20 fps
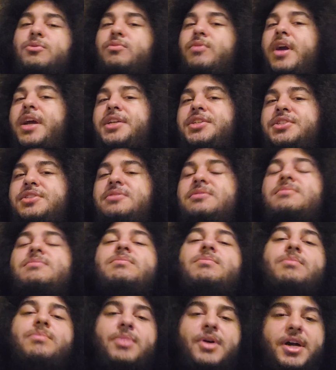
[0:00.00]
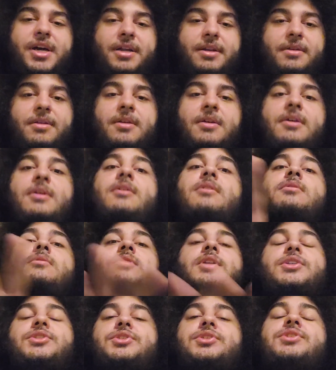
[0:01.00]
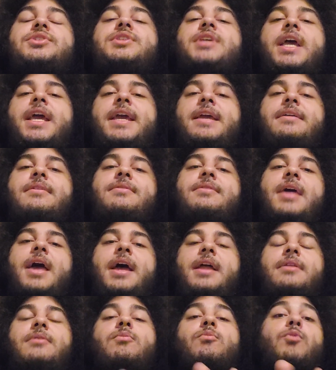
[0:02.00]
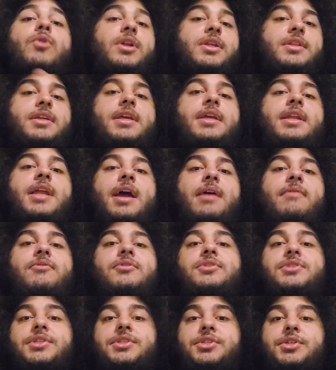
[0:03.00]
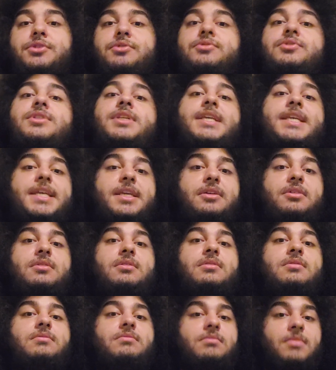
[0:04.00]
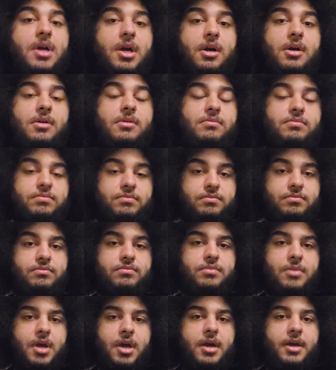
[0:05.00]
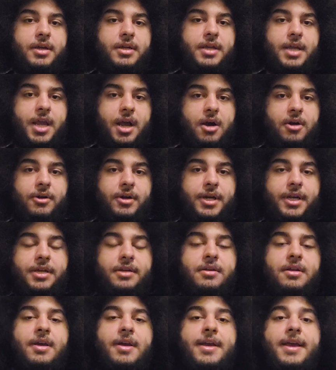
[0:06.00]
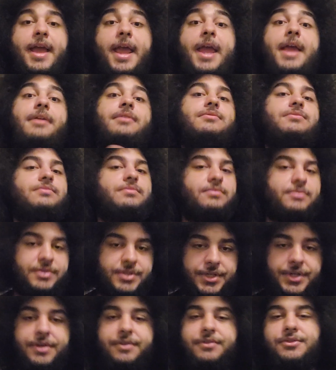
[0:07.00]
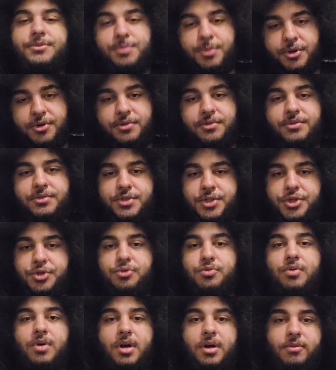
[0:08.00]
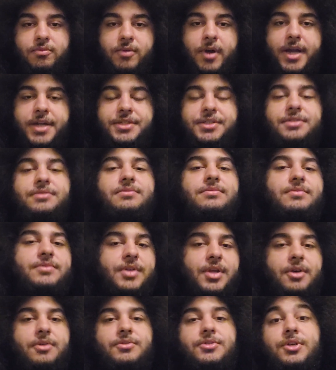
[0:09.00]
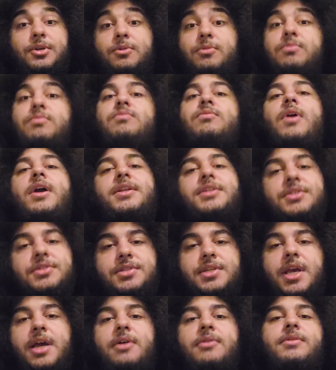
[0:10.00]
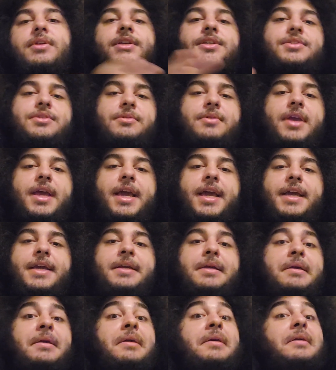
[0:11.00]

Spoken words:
Raijin, but let's just say that one of the cadavers is used to heal Karin, and she gives birth to Raijin. So Raijin's out, he's okay